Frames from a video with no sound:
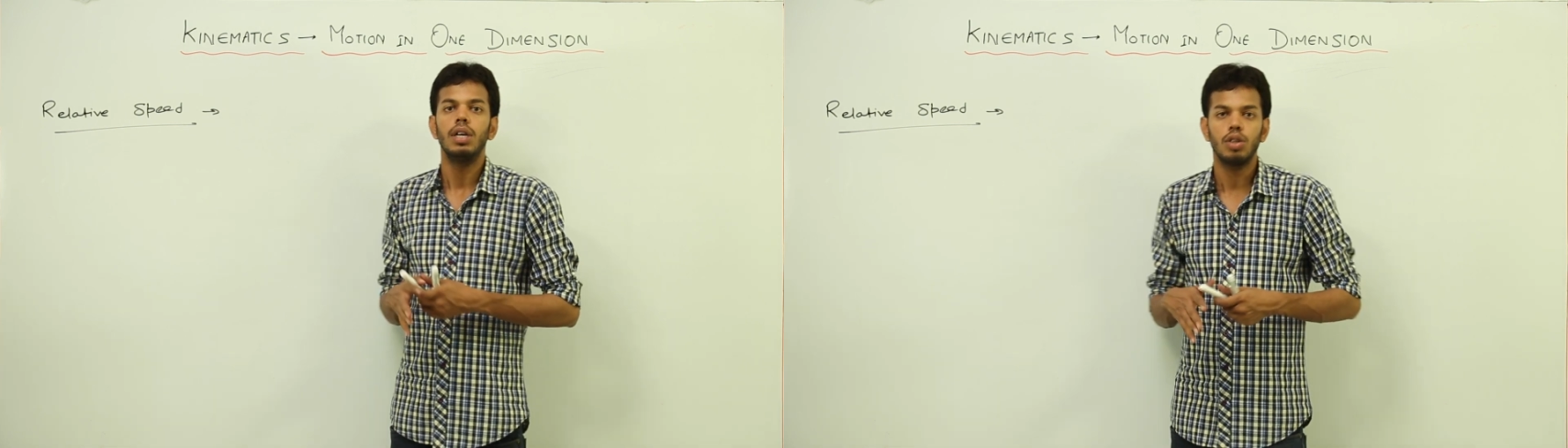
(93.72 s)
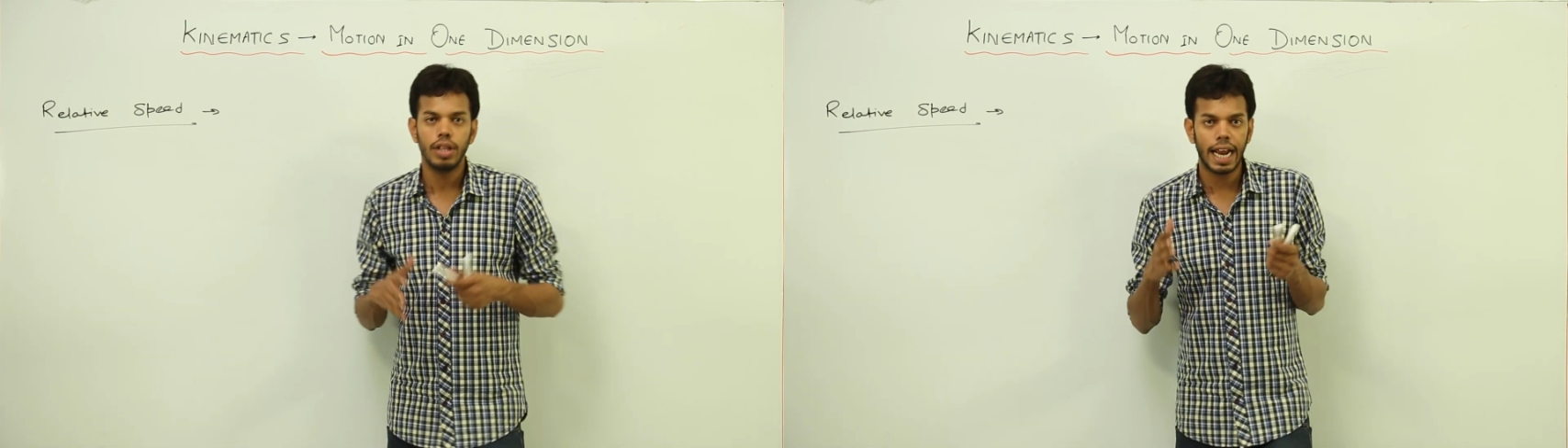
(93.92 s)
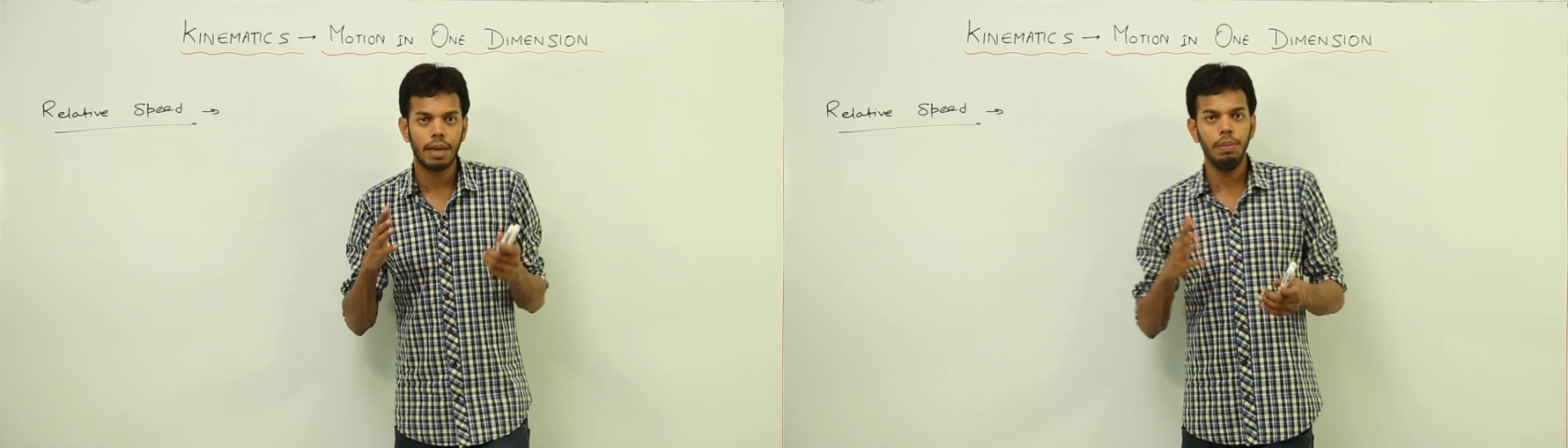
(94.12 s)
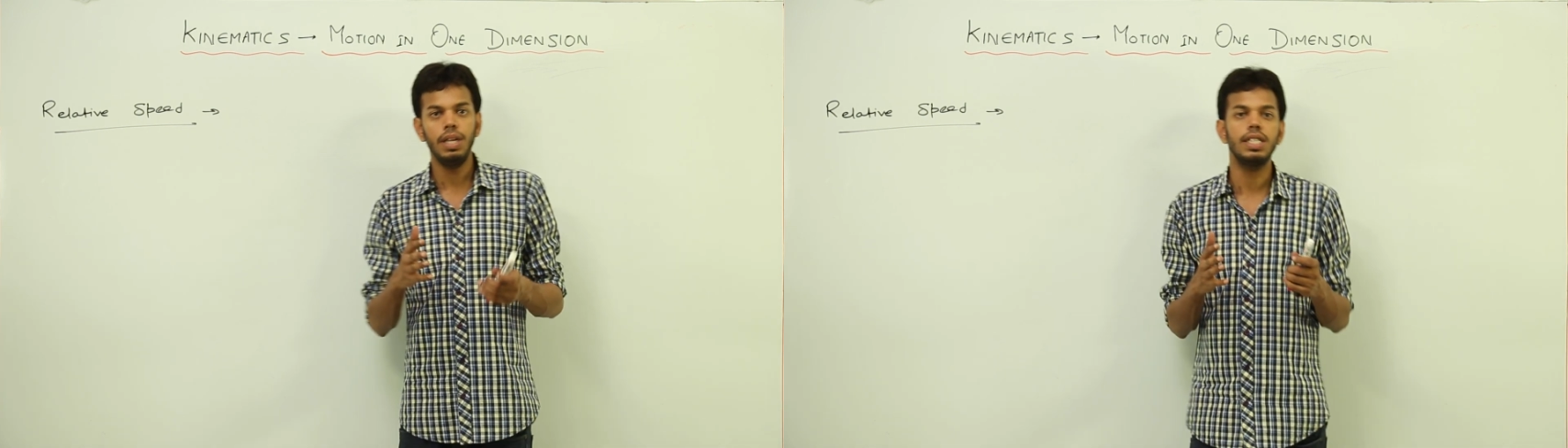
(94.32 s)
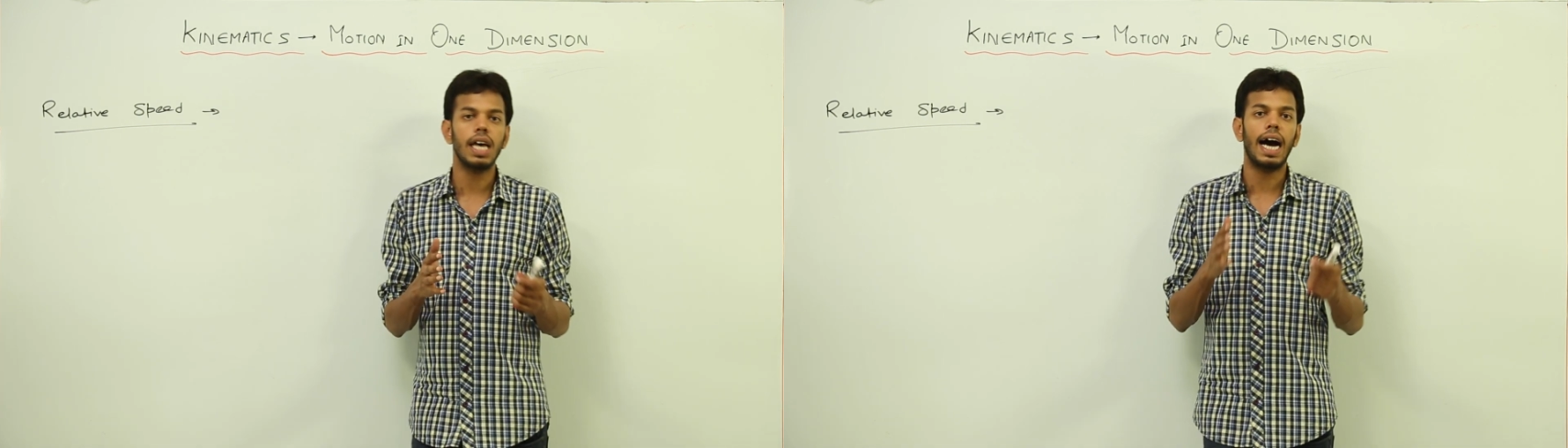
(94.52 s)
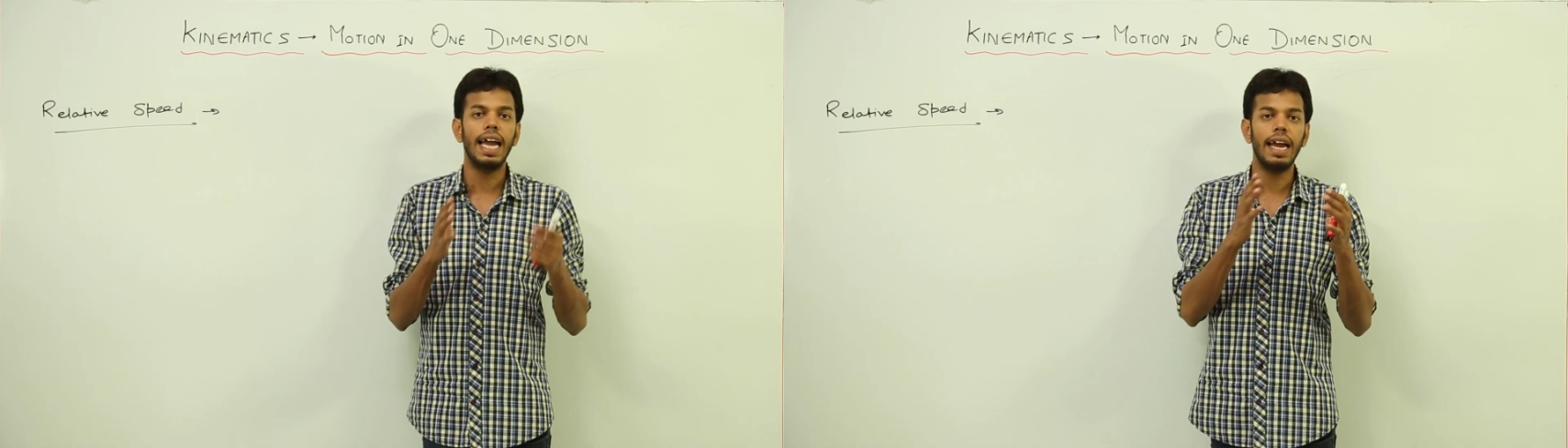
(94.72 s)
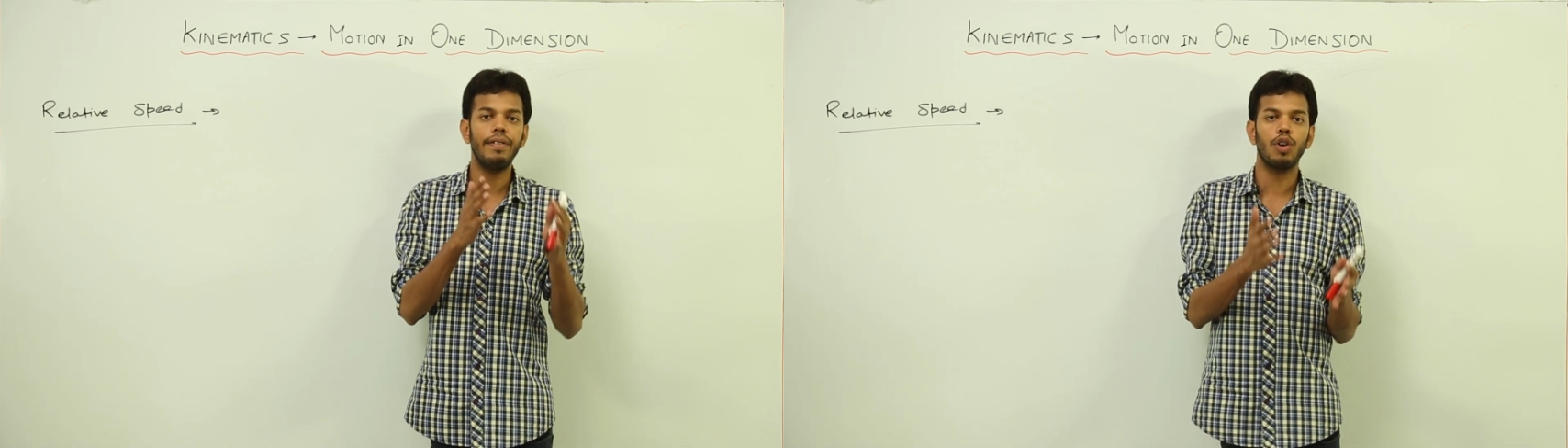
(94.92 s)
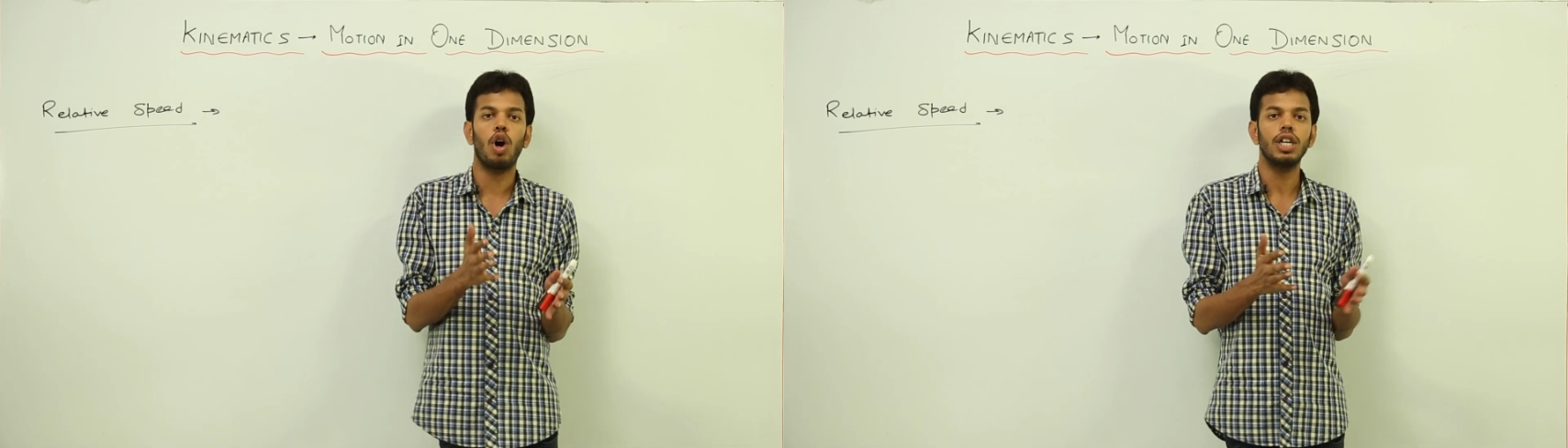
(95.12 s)
so that means i
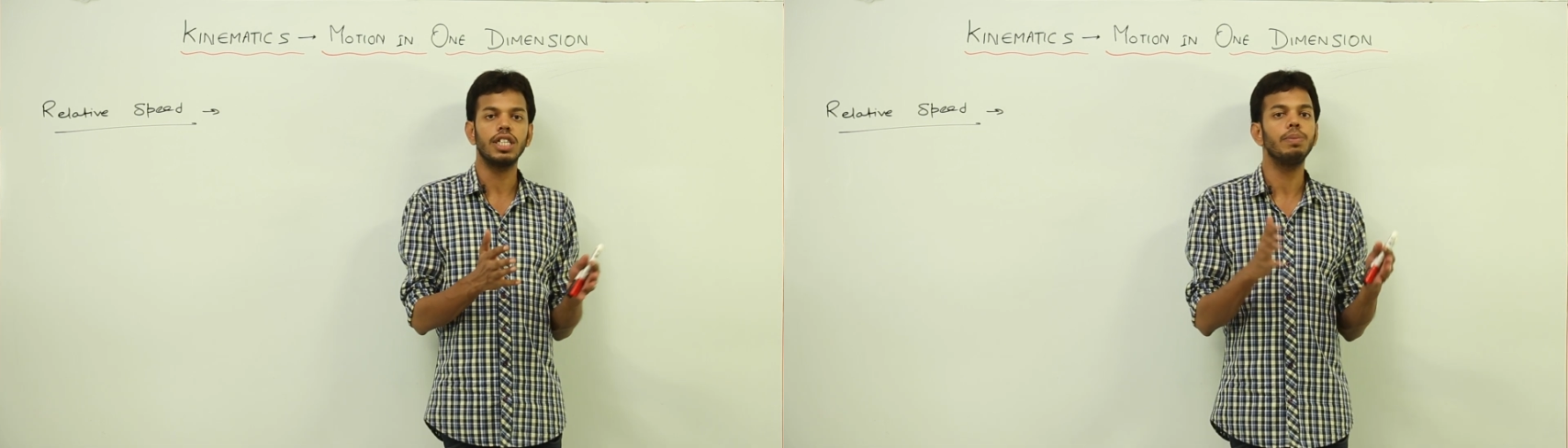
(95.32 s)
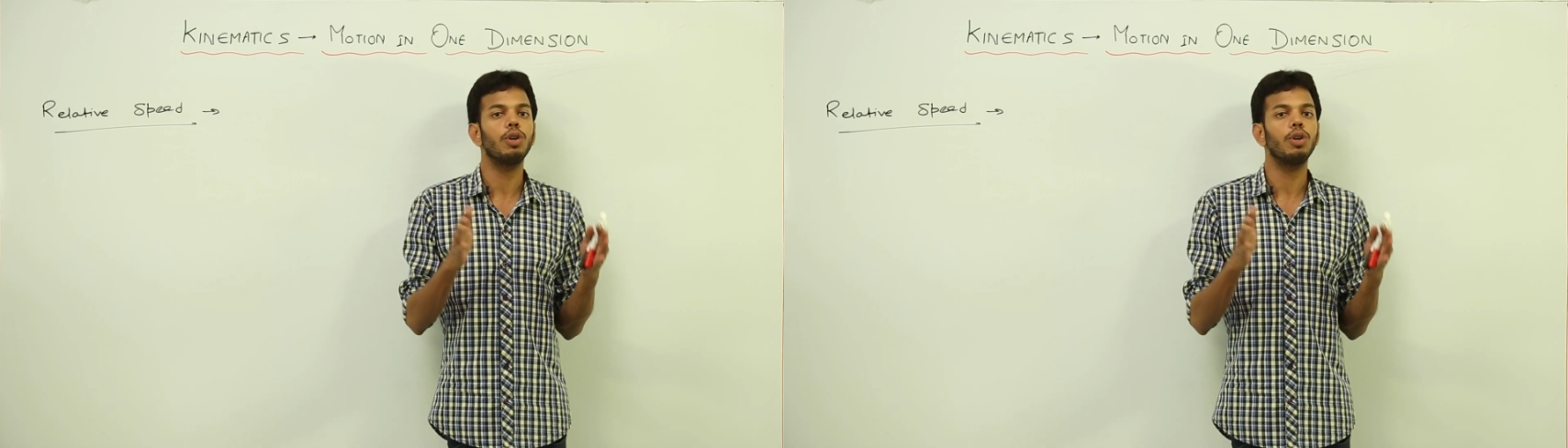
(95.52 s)
have not changed